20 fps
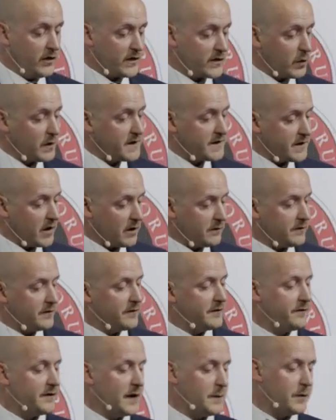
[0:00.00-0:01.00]
the 29th of
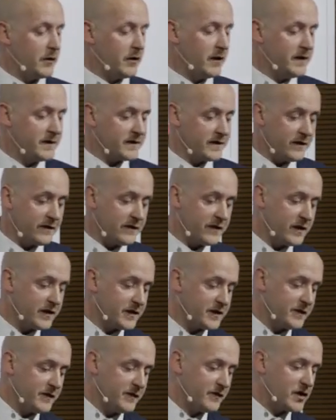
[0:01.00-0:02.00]
February into the
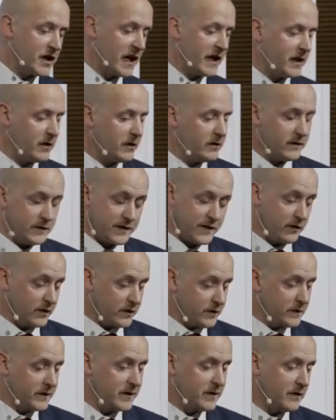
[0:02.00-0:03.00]
30th of January,
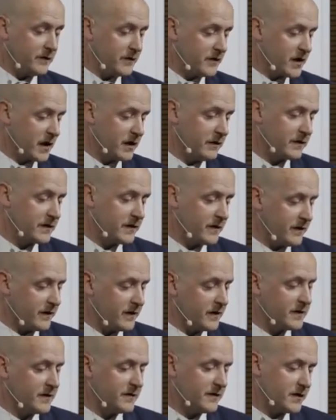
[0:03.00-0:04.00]
29th of January into the
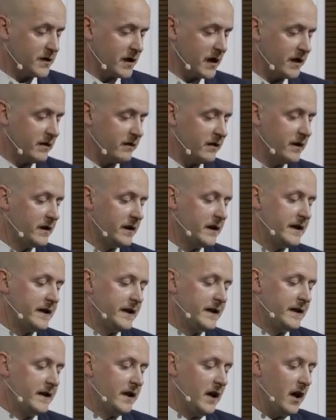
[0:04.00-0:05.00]
30th of January,
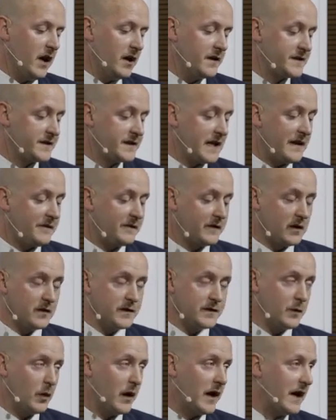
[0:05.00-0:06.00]
staff
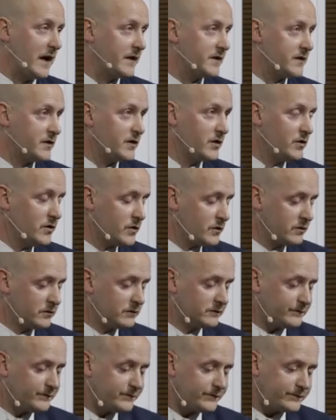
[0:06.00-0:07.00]
closed the warehouse as
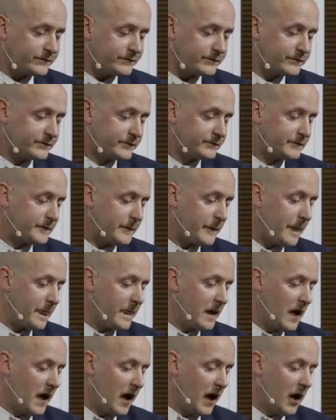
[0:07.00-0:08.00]
usual,
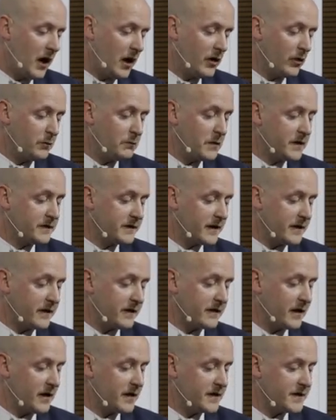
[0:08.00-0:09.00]
and on Monday the
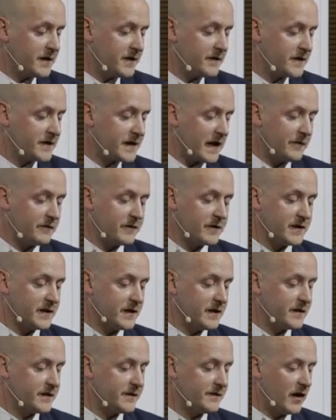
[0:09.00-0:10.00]
30th, staff
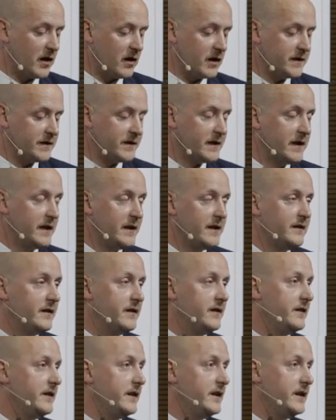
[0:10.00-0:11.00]
returned to find
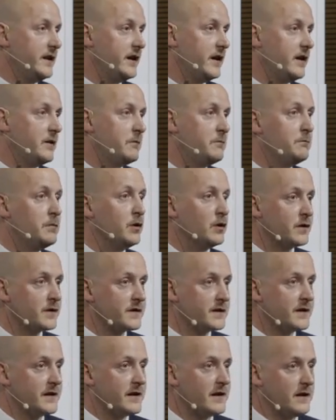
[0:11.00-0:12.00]
that the
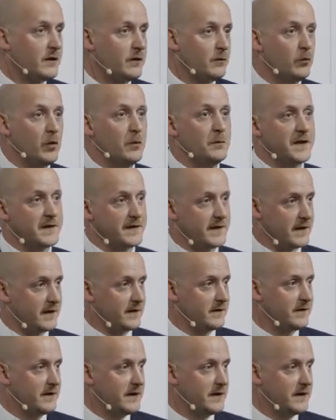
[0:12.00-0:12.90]
books were missing.